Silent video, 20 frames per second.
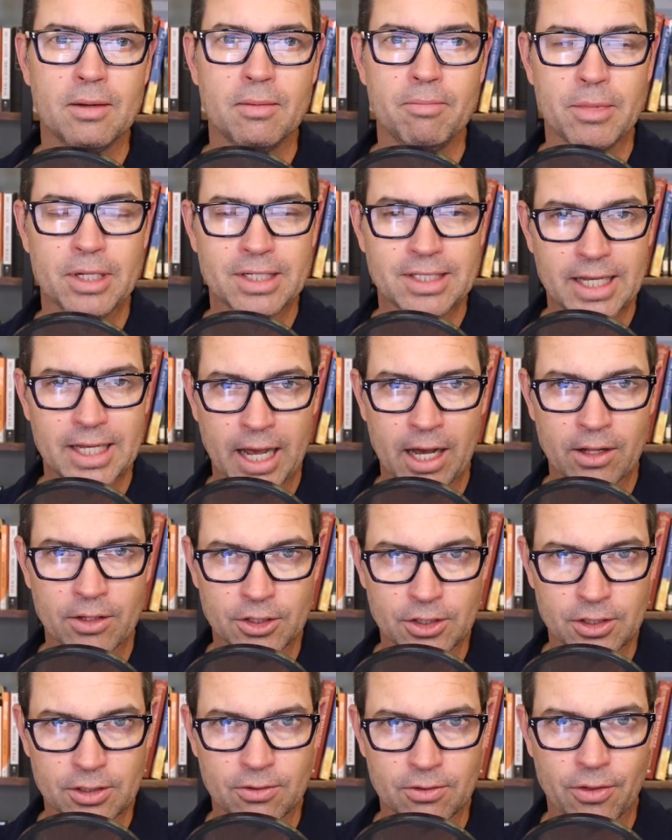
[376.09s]

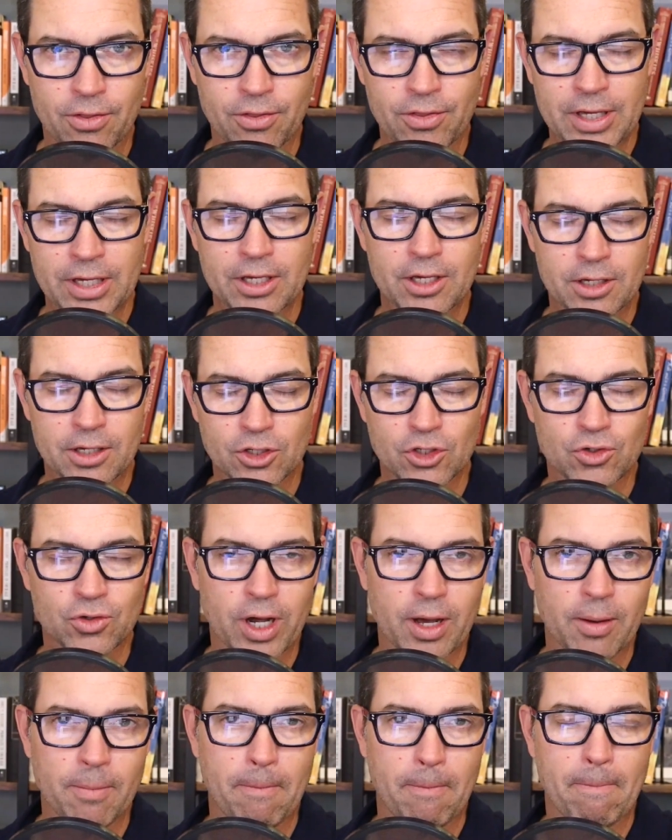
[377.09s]
mentality, the thinking
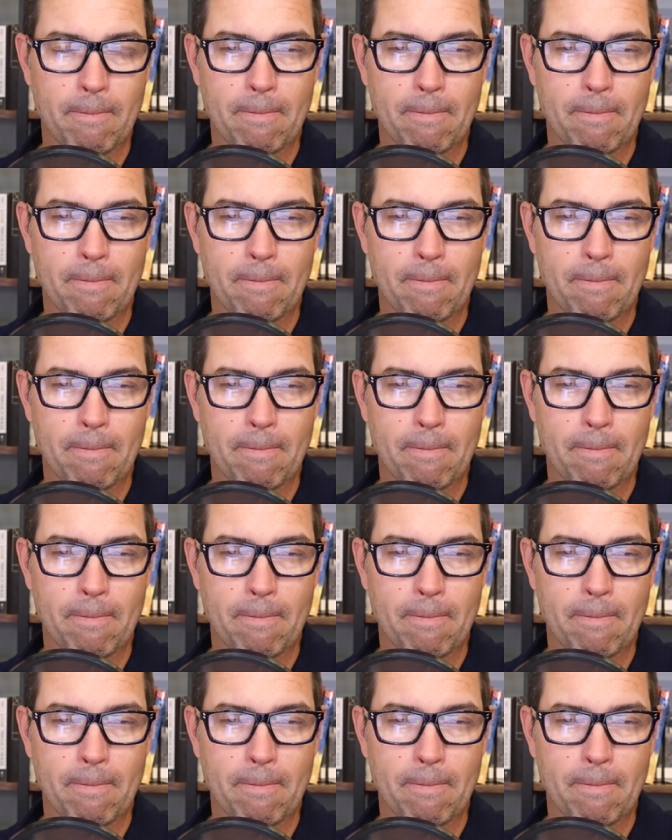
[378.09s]
trap,